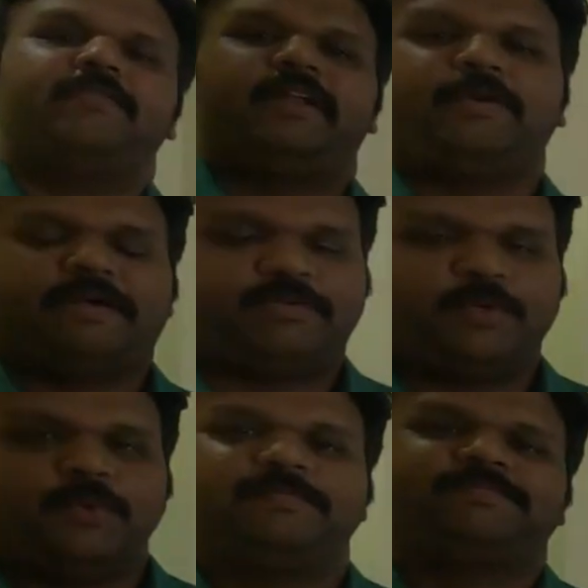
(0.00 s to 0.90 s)
Very good
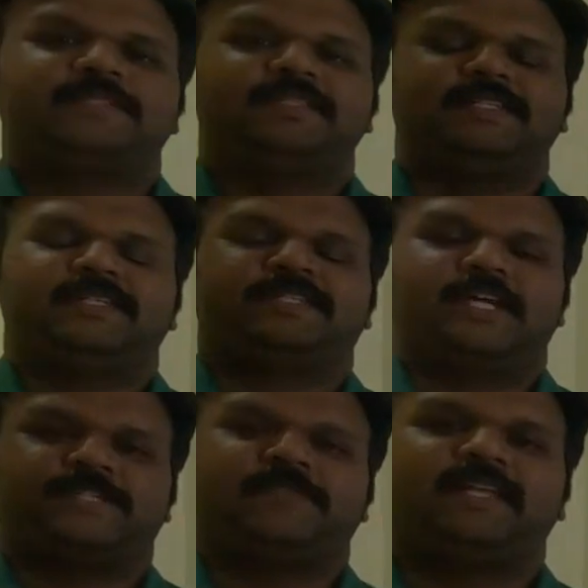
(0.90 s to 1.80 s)
afternoon. This is
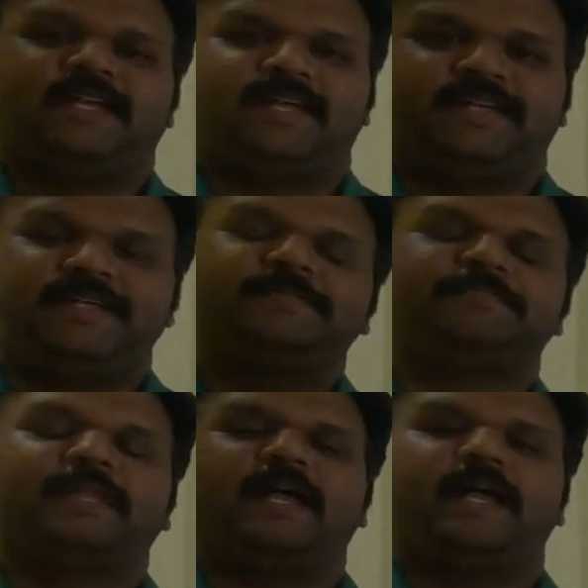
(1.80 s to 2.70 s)
Ashwin Khanna here.
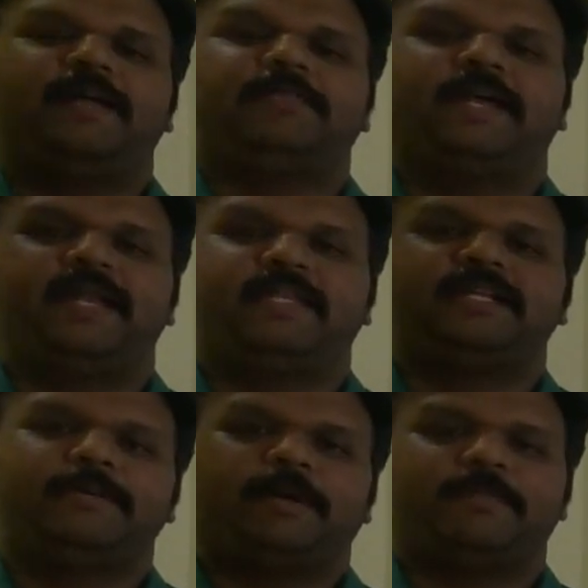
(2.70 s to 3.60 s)
I am heading
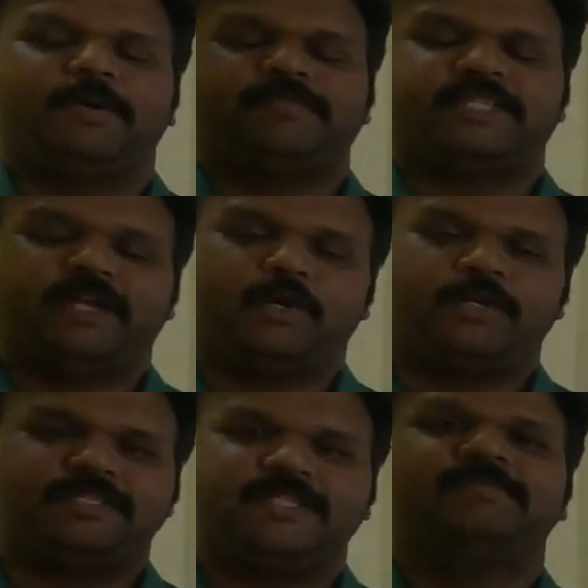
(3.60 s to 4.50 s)
the Department of
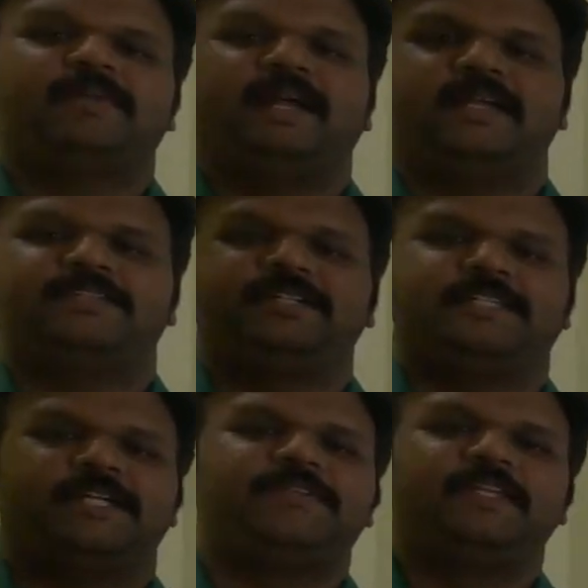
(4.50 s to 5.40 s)
Psychology at Sree
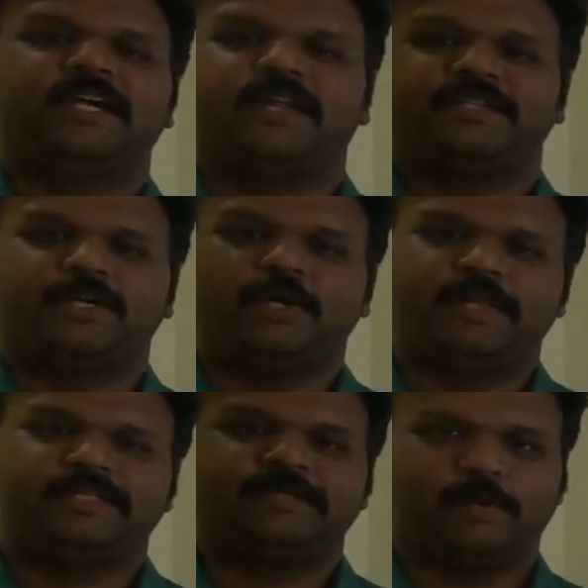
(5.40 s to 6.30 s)
Saraswathi Thyagaraja
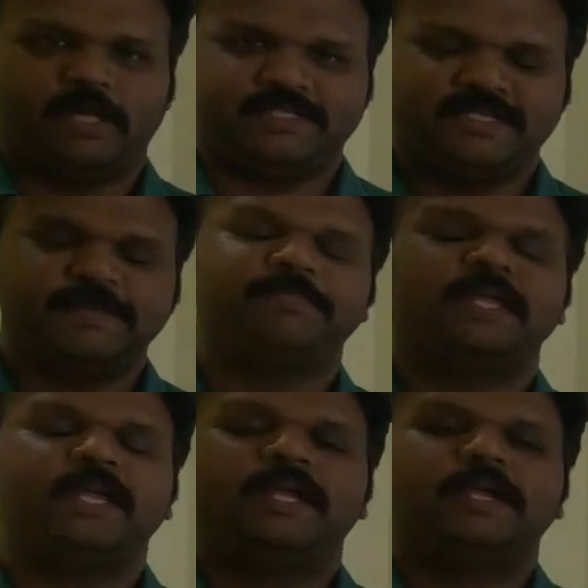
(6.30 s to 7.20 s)
College, Pollachi.
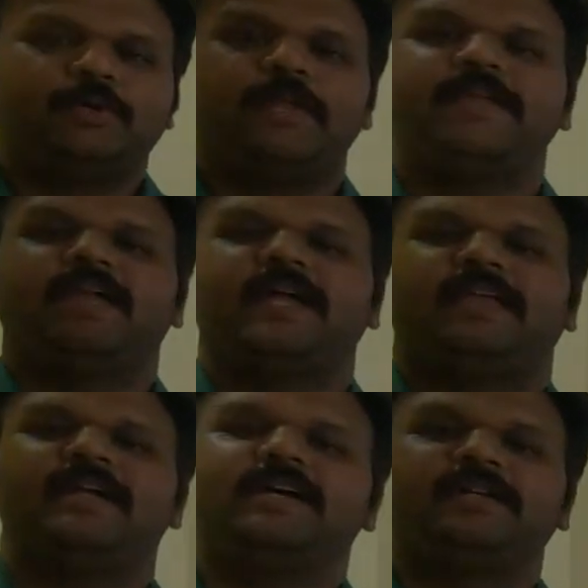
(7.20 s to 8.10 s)
Today we are
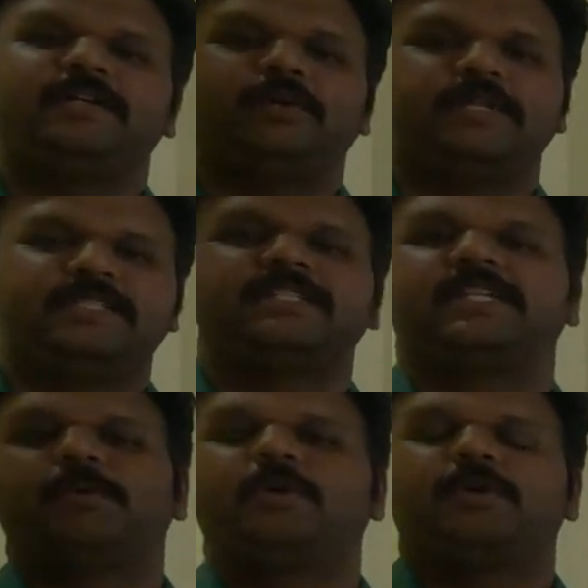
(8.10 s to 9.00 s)
here to discuss
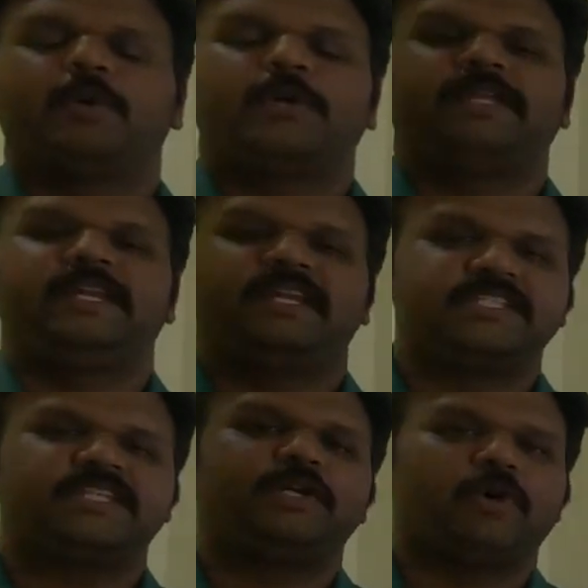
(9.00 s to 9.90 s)
about one of the
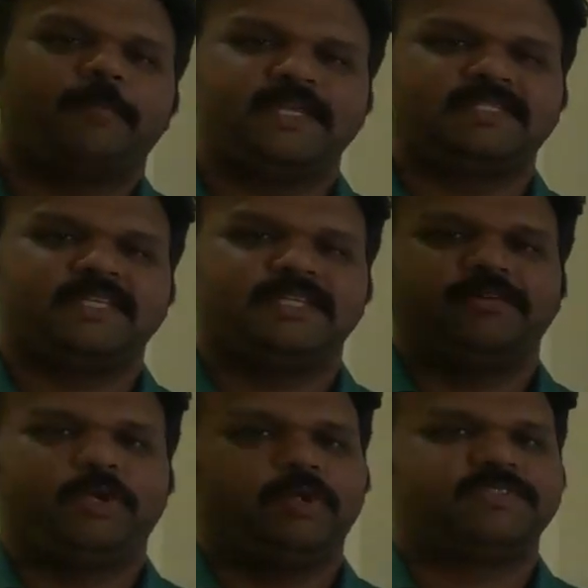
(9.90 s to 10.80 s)
interesting topics in
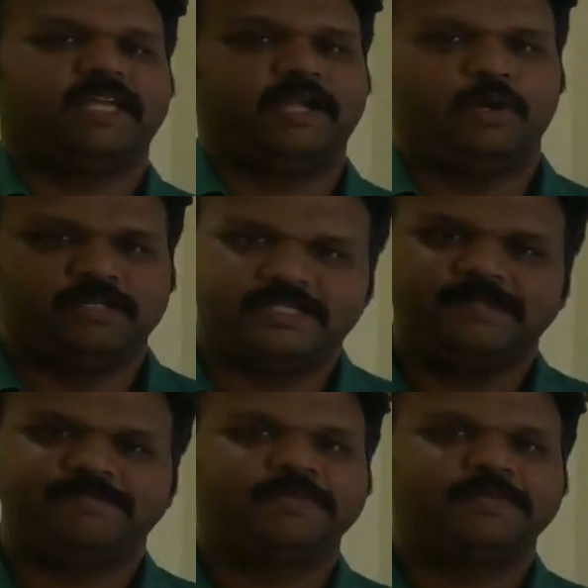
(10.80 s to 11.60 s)
the field of psychology.